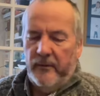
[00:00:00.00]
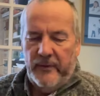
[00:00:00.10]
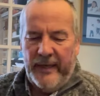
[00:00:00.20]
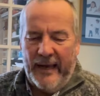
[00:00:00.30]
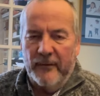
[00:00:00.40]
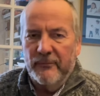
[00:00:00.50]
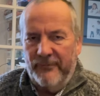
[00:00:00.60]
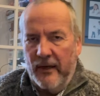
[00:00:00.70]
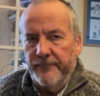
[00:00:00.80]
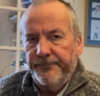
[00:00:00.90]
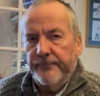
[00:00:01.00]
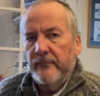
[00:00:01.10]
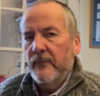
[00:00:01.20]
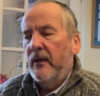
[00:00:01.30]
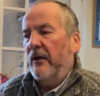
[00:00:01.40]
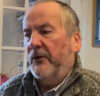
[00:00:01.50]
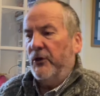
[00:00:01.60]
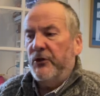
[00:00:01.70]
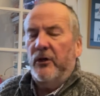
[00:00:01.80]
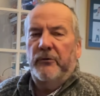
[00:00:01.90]
the Alpha. I'm going to
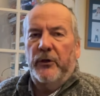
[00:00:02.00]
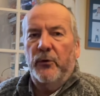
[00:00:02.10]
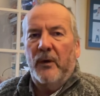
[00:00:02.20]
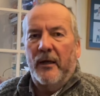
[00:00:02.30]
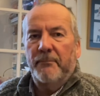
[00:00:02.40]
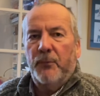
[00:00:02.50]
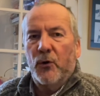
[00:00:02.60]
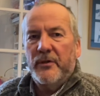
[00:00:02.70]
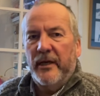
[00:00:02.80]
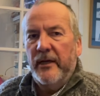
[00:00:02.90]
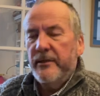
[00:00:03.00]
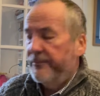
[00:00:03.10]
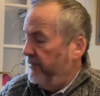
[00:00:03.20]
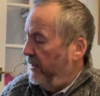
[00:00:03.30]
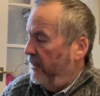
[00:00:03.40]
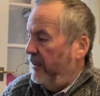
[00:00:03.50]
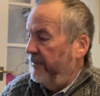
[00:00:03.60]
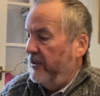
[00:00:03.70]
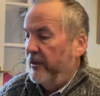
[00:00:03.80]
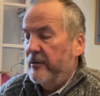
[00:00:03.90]
show you unboxing it,
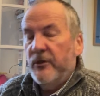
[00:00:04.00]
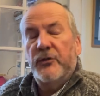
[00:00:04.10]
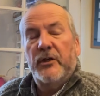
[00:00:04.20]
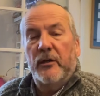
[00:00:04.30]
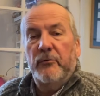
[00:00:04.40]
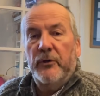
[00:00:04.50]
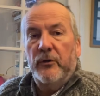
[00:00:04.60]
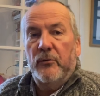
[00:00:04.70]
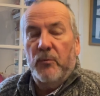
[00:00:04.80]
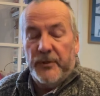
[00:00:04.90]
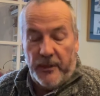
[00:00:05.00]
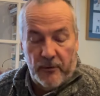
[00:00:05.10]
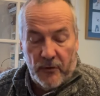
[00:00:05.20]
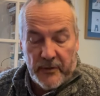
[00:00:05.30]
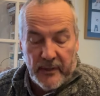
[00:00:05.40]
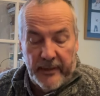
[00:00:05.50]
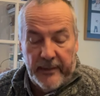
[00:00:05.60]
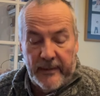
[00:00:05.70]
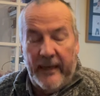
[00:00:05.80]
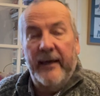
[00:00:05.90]
I'm going to show you what it looks like,
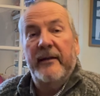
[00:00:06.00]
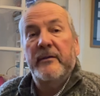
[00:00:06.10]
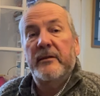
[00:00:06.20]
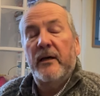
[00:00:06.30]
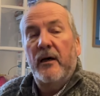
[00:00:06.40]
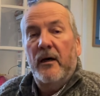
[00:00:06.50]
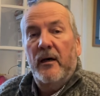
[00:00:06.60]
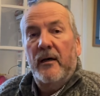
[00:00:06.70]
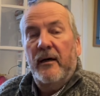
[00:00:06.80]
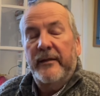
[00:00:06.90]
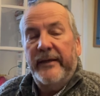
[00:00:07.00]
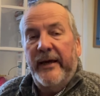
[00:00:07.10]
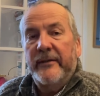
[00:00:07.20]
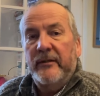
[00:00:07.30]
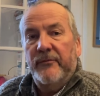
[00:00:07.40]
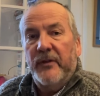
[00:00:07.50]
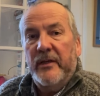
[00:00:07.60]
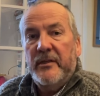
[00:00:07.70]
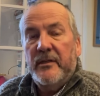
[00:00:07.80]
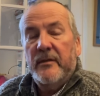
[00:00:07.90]
and at the end of
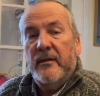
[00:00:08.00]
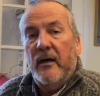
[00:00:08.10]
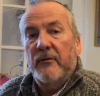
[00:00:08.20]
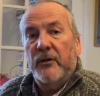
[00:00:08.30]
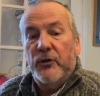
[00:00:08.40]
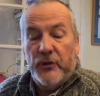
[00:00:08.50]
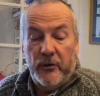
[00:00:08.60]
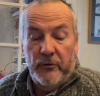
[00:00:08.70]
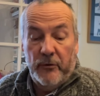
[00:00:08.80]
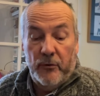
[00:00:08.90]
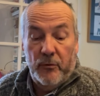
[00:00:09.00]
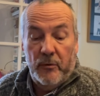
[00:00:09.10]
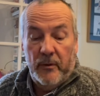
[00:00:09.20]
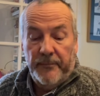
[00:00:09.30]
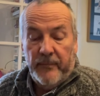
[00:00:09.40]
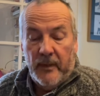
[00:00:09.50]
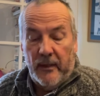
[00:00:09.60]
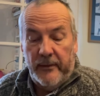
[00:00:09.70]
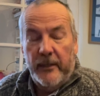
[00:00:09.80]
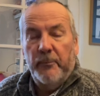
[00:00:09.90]
this I'm going to show you a
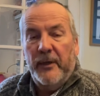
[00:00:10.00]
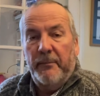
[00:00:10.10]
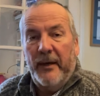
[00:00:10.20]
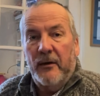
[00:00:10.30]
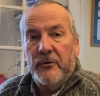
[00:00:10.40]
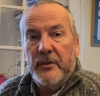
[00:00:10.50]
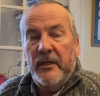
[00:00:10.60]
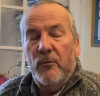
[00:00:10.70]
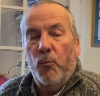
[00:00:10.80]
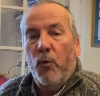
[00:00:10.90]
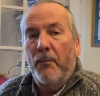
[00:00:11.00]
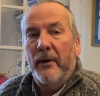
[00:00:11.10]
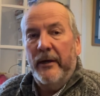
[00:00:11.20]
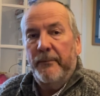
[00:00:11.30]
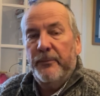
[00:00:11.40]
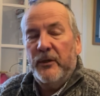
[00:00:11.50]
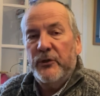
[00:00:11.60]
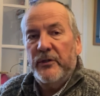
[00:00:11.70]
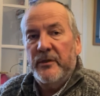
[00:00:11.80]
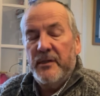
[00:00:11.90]
little bit about it, what my
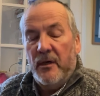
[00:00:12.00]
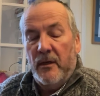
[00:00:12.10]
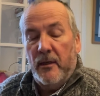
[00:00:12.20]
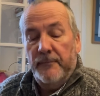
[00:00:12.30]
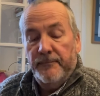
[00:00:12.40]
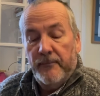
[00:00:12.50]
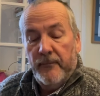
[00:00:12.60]
impressions are,